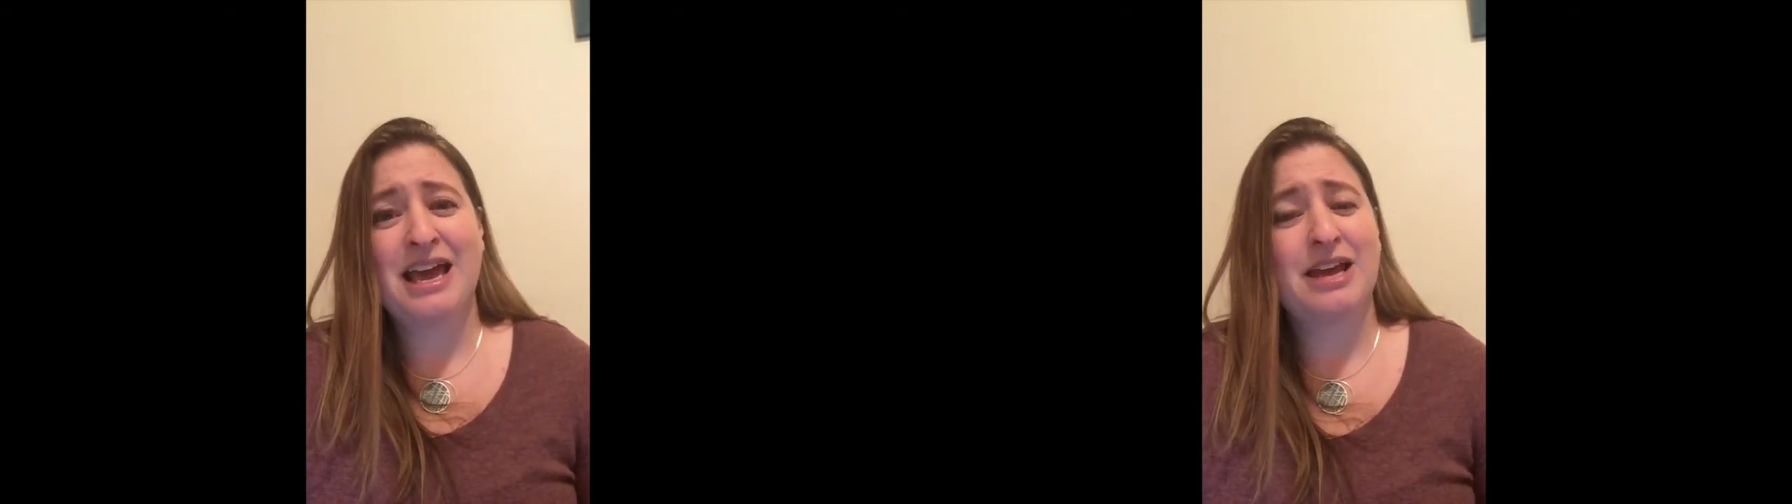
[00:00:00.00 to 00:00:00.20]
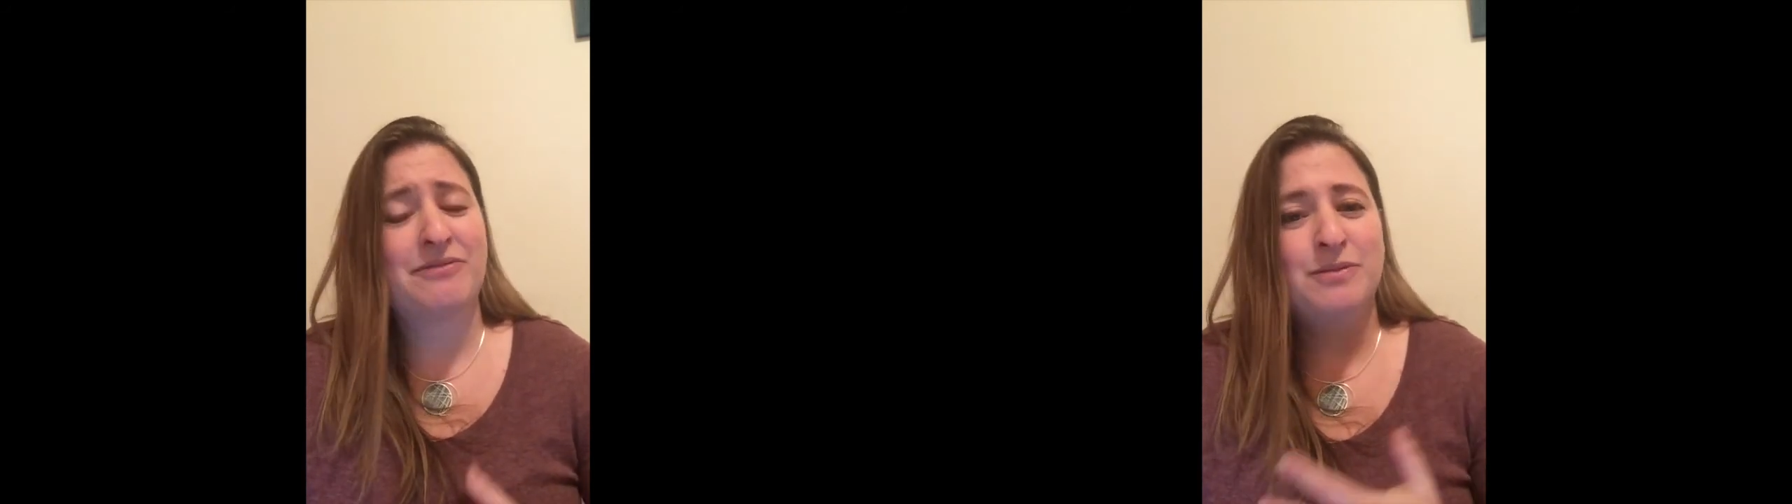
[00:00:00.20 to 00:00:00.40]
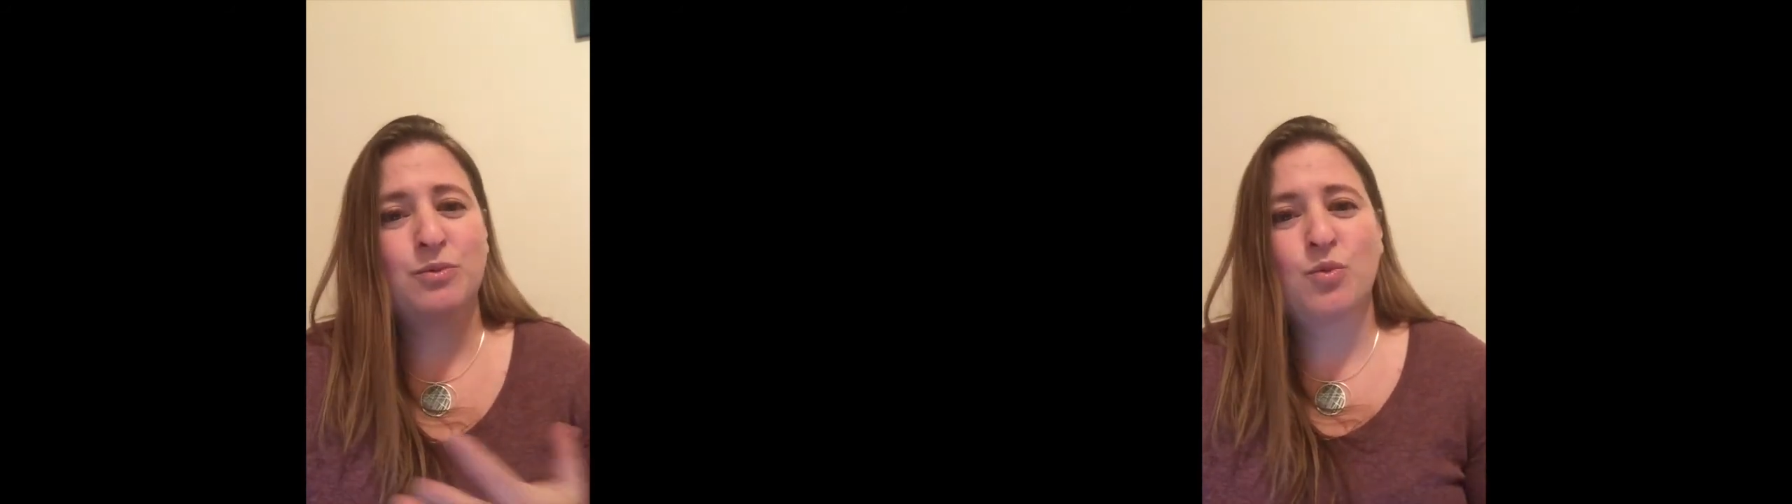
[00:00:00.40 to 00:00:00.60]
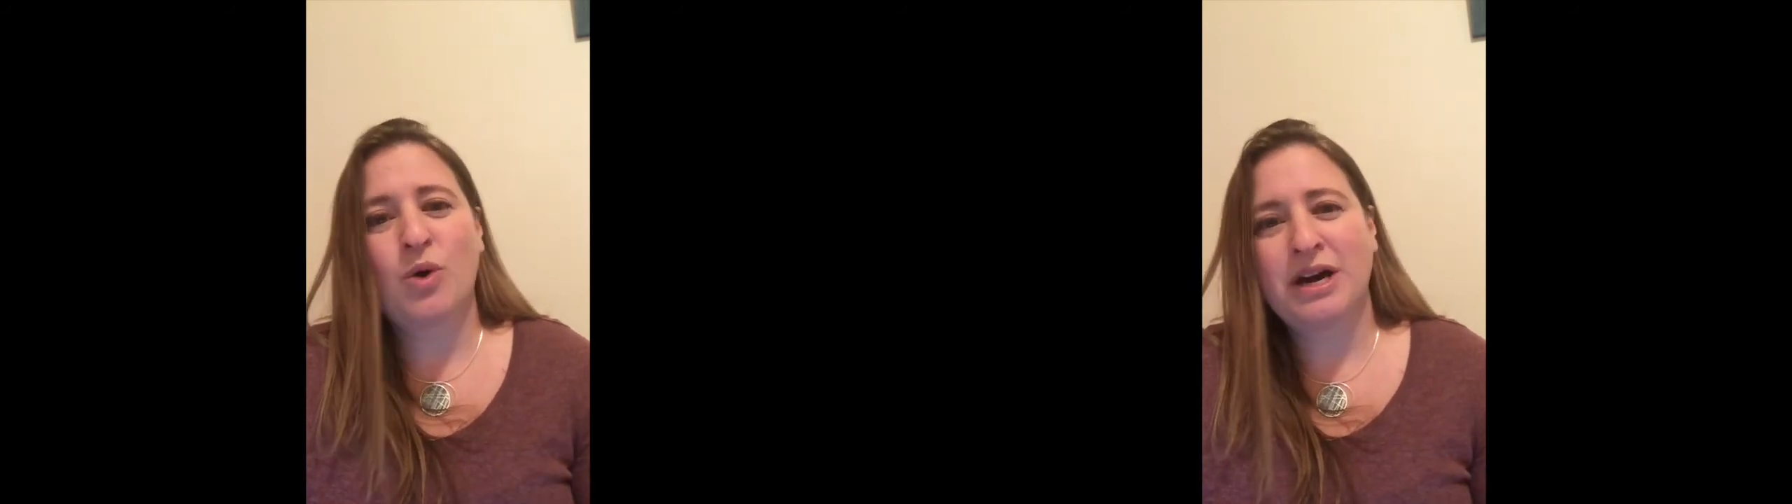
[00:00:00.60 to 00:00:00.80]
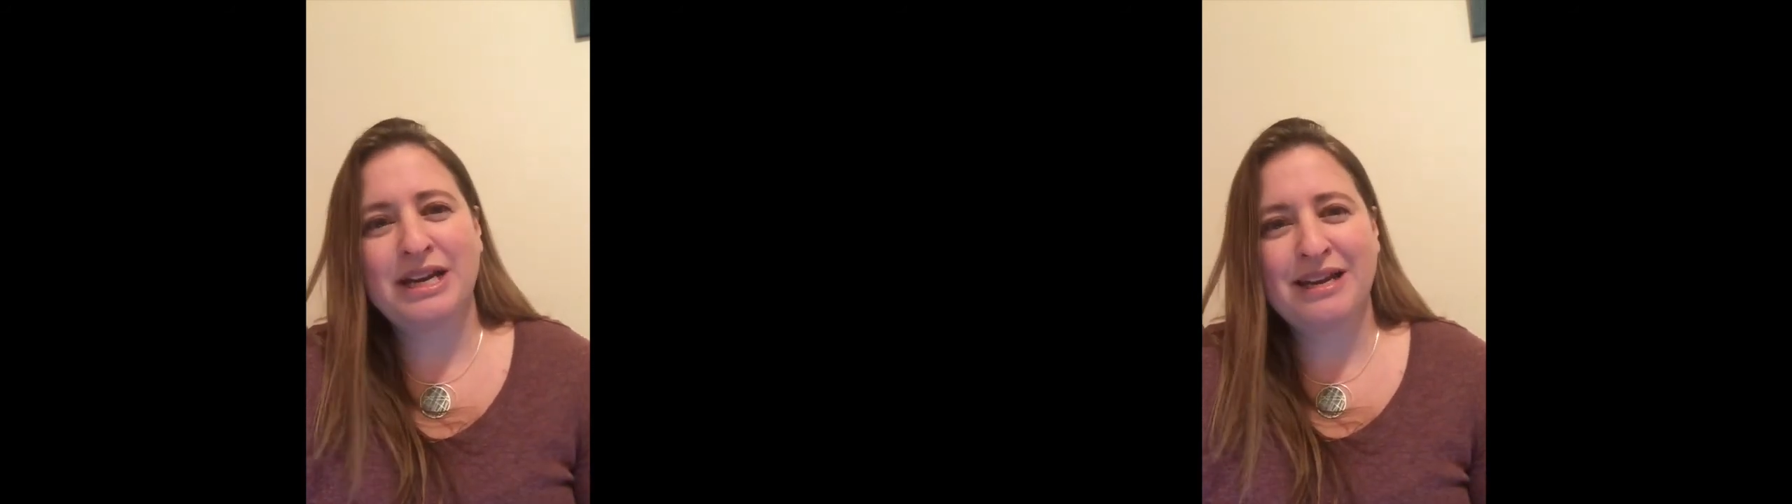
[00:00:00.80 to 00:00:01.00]
and from
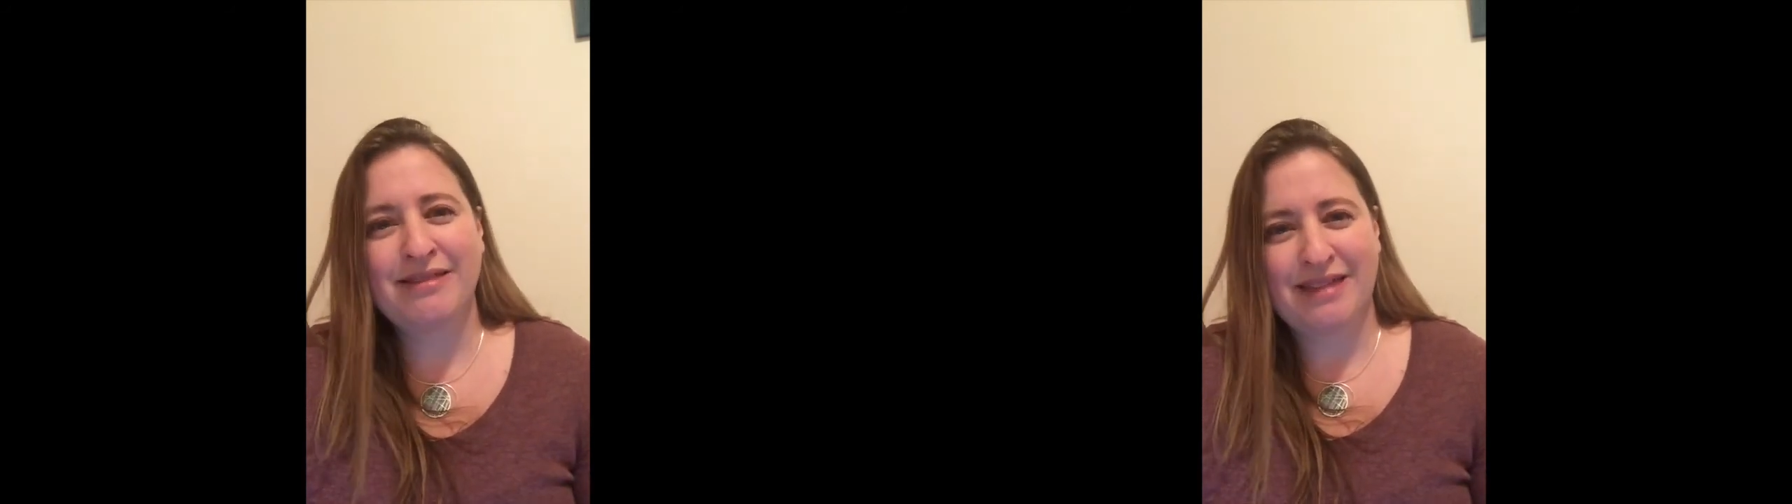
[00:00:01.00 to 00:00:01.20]
wanting